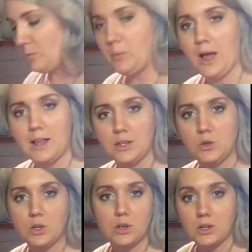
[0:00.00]
But
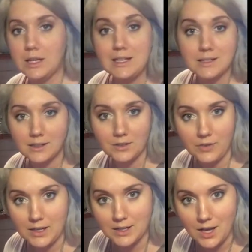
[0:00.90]
you can easily
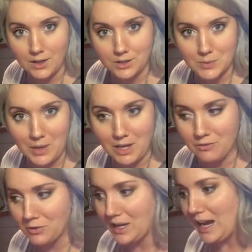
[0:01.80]
find a color to make up
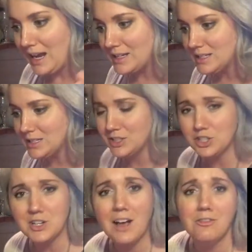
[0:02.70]
for it. And
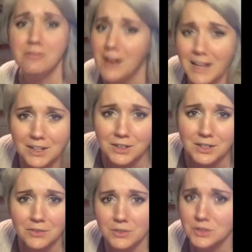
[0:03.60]
you're not fired
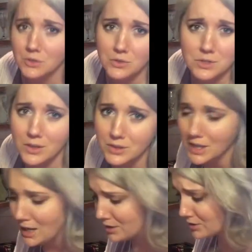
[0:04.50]
if you don't use all the
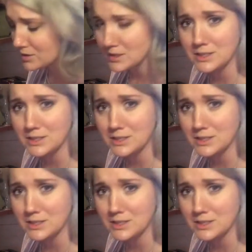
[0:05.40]
colors.